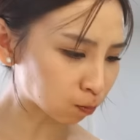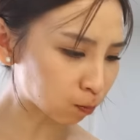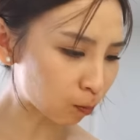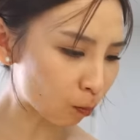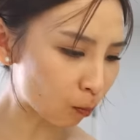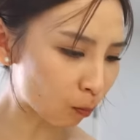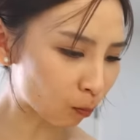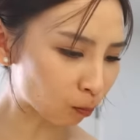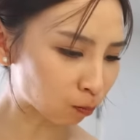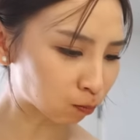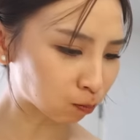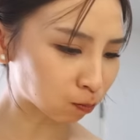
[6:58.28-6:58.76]

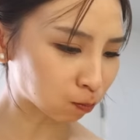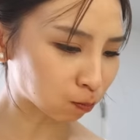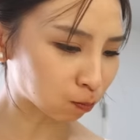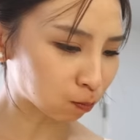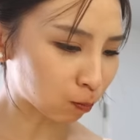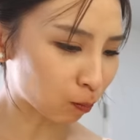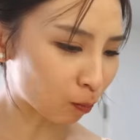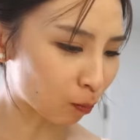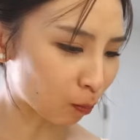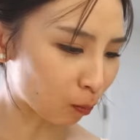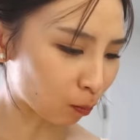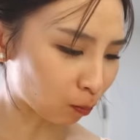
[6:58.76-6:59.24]

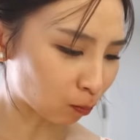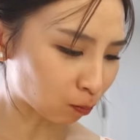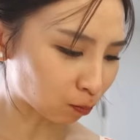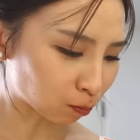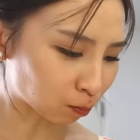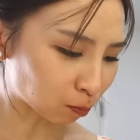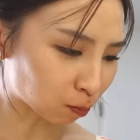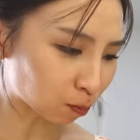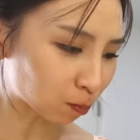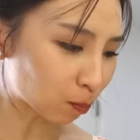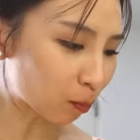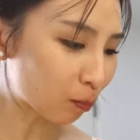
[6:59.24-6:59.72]

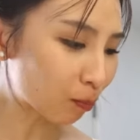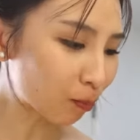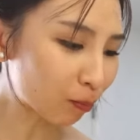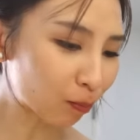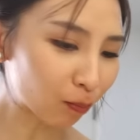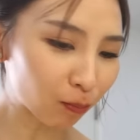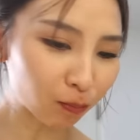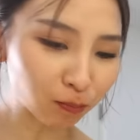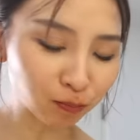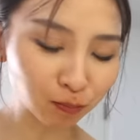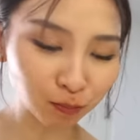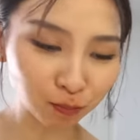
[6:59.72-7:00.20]

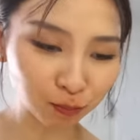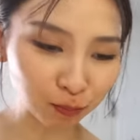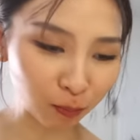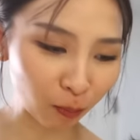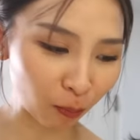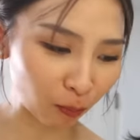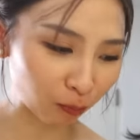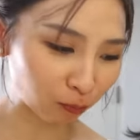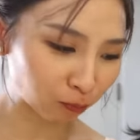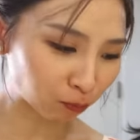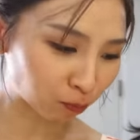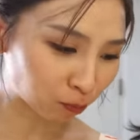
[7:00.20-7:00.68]

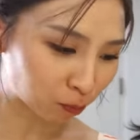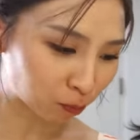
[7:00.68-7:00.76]
(not speaking)